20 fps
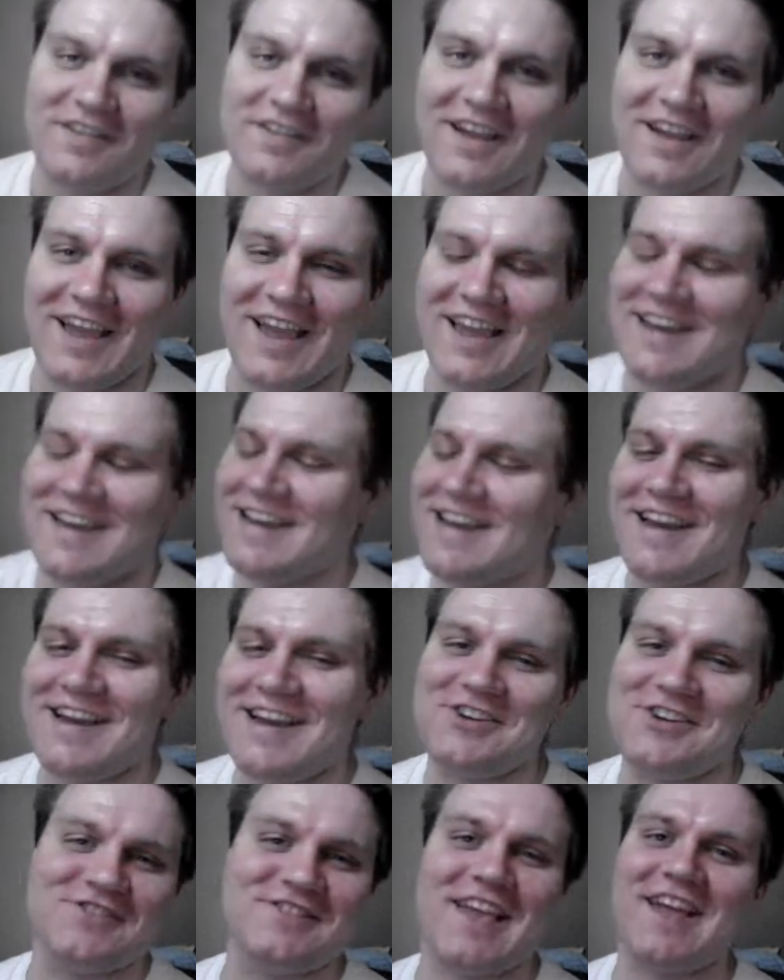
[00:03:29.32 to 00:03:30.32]
I
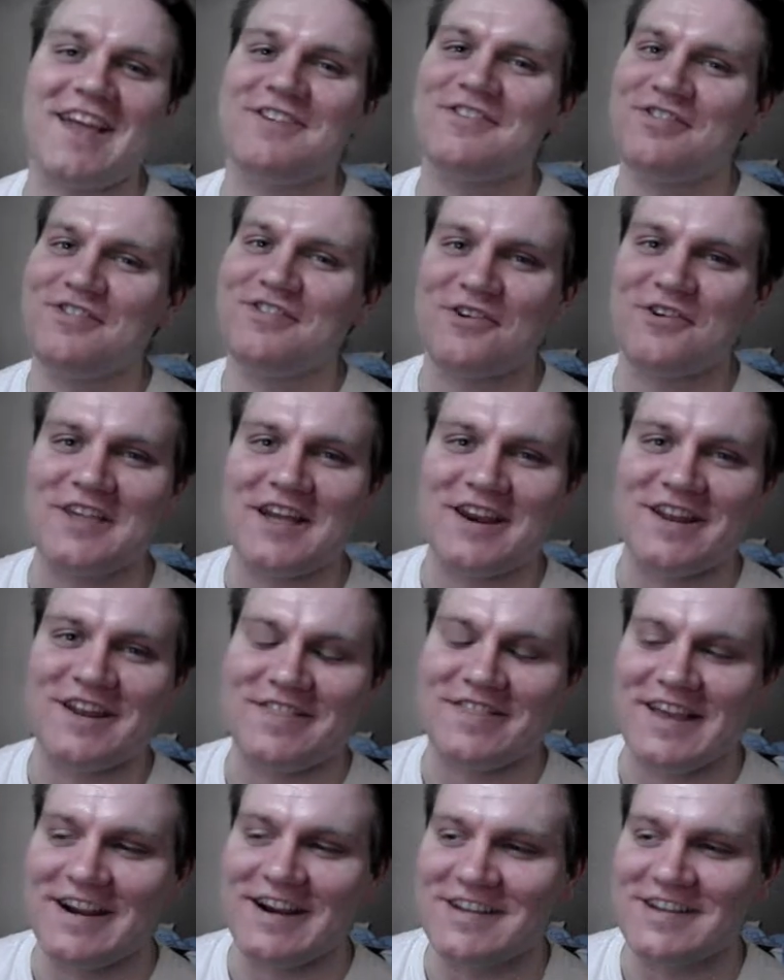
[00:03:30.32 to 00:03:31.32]
just had to throw that
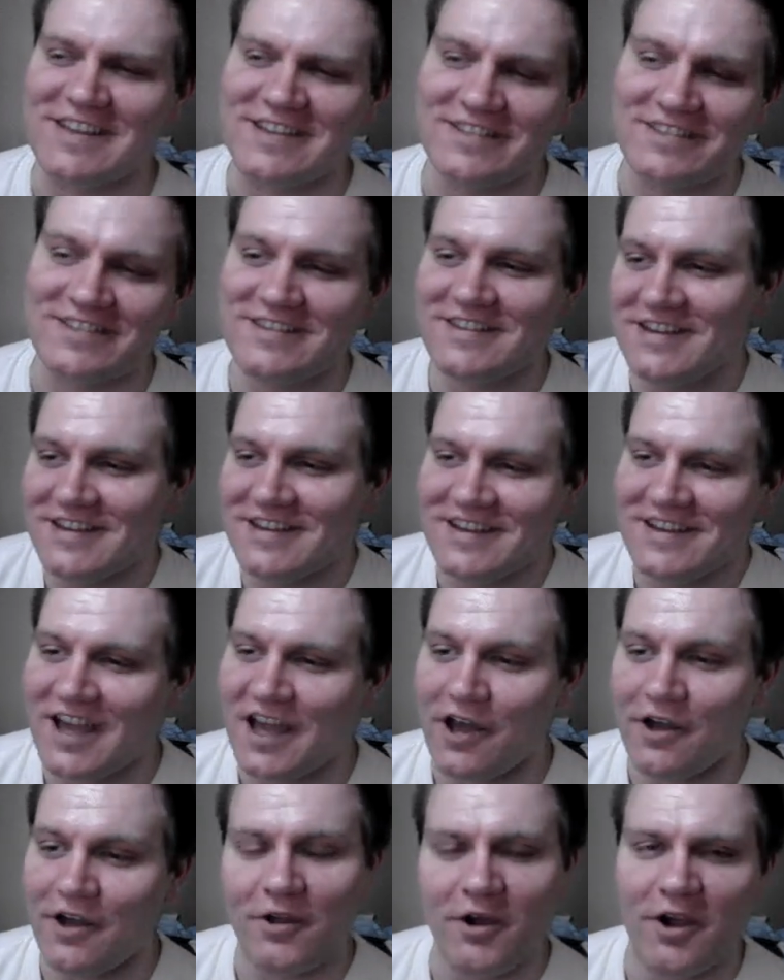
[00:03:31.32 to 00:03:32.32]
in there because
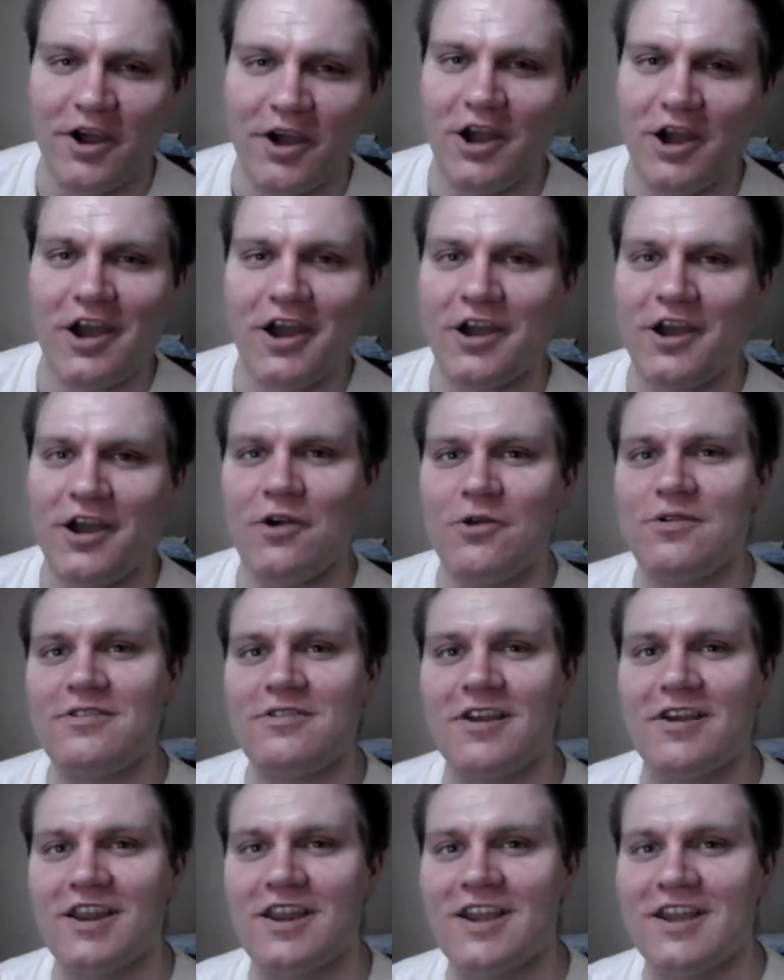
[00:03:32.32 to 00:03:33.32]
I don't know. I
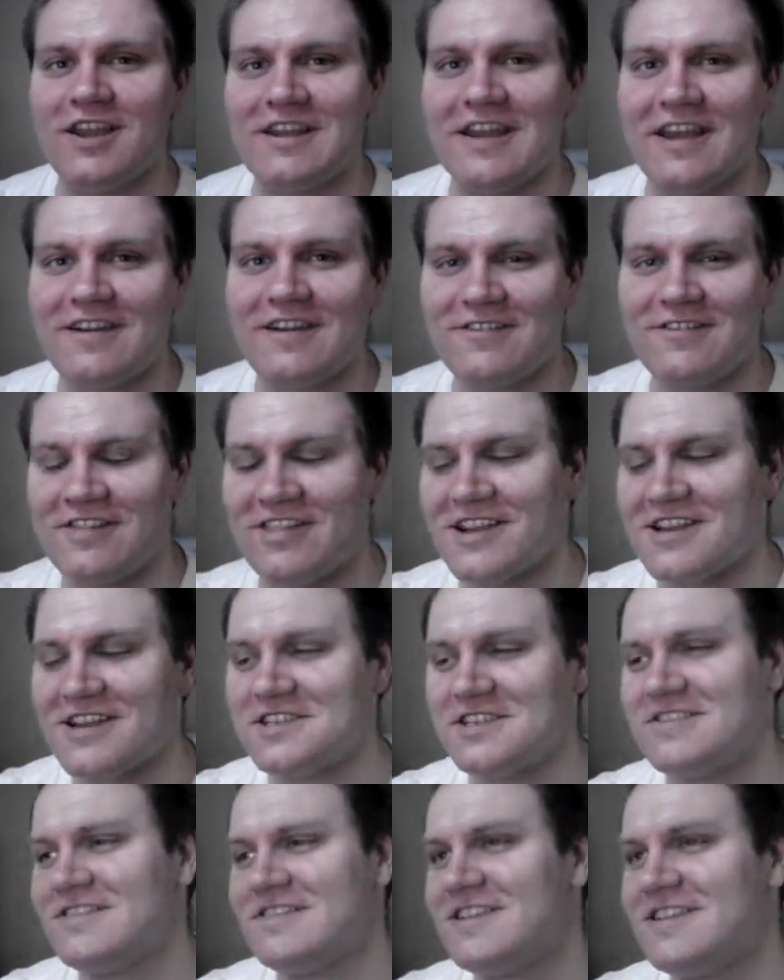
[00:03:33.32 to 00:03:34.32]
always gotta attack religion.